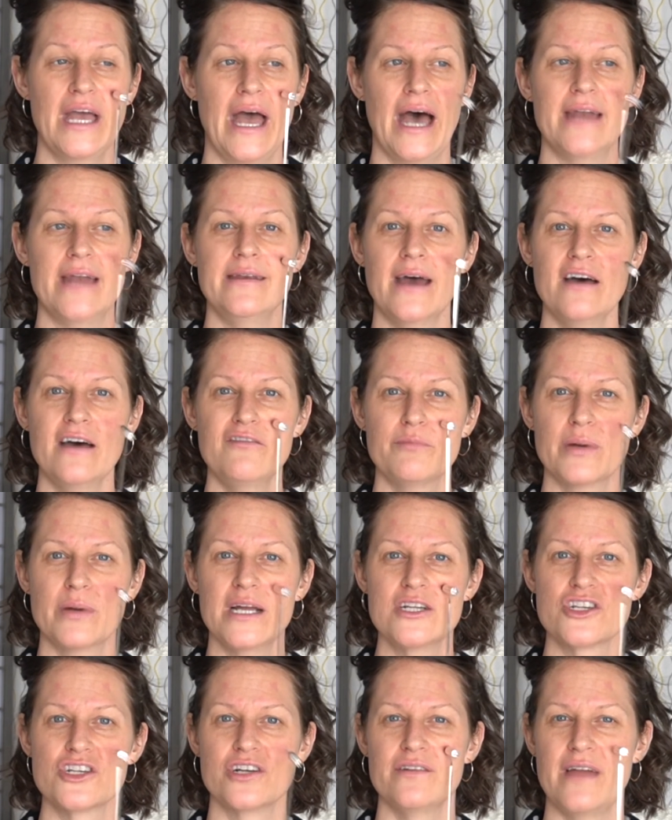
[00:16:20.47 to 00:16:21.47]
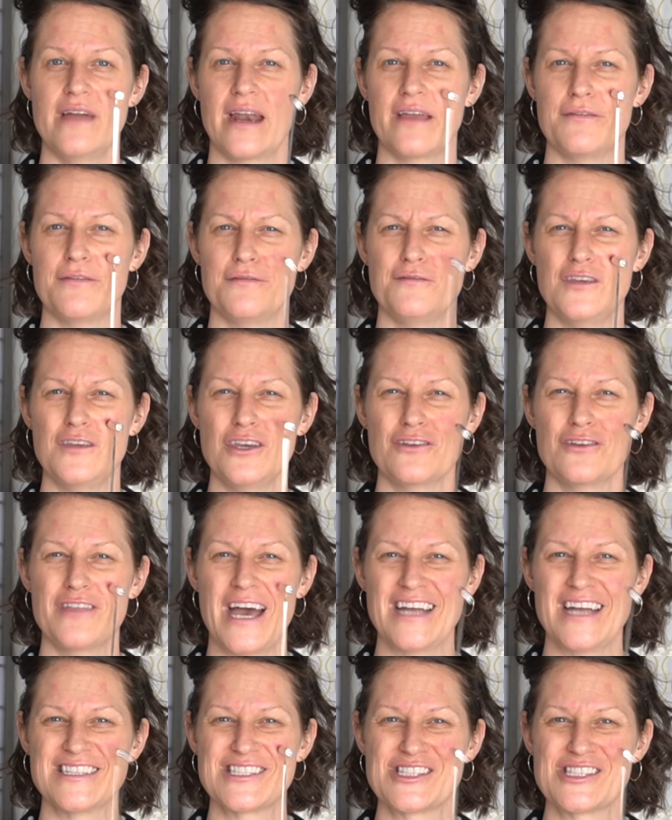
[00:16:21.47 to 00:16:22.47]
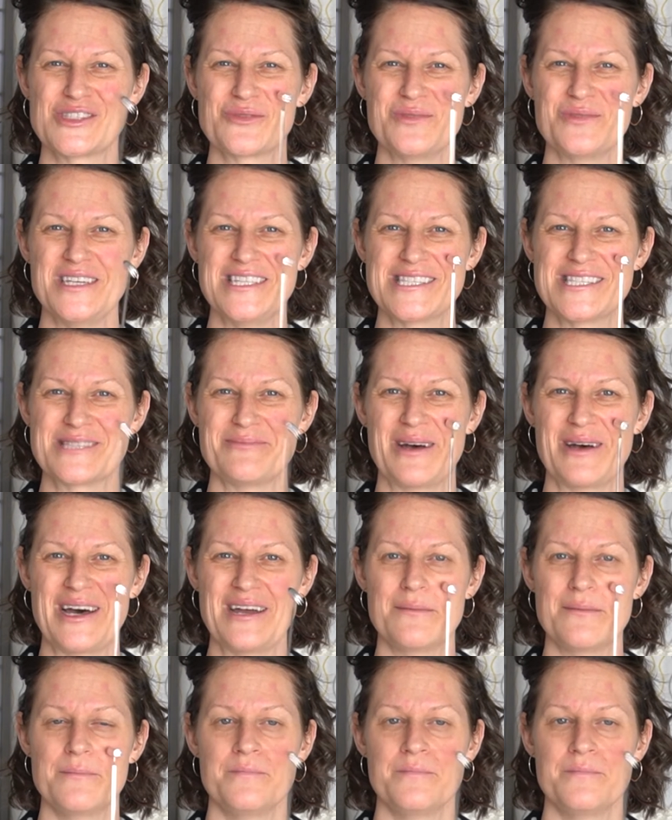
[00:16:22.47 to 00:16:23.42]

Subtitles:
enough pressure that I feel that sweet spot.